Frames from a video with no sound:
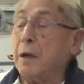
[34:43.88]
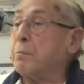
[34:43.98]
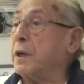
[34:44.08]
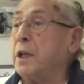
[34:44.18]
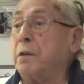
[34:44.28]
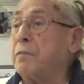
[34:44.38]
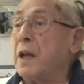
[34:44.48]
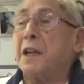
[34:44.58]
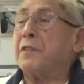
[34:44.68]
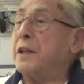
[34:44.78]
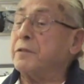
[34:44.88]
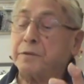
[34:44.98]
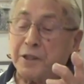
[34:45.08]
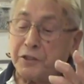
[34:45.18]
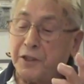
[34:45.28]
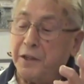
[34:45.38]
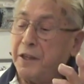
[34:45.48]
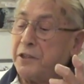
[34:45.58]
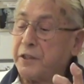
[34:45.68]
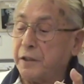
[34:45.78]
But you see,
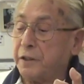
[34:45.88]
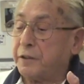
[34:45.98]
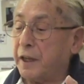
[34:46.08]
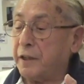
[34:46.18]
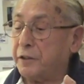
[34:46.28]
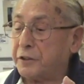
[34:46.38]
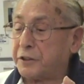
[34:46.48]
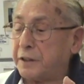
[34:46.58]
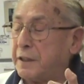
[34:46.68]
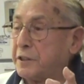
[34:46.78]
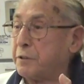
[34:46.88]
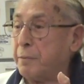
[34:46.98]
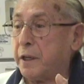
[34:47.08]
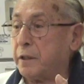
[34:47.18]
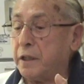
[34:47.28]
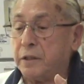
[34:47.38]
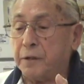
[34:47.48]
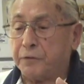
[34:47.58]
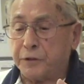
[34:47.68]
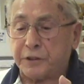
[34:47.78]
these entertainers, it doesn't make any
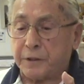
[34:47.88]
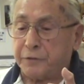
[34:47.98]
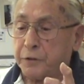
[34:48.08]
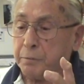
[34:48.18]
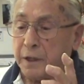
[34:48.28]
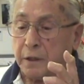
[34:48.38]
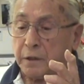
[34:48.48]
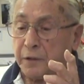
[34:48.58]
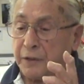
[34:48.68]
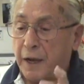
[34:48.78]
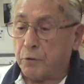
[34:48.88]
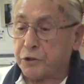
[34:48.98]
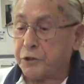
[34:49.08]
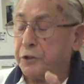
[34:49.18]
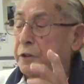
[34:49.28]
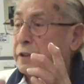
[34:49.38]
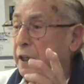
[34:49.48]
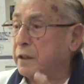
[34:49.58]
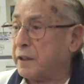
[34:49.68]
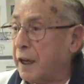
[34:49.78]
difference if they're making 1,000 or
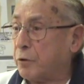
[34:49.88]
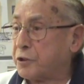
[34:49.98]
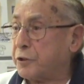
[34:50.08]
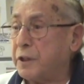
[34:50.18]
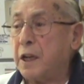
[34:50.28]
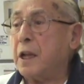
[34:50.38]
10,000,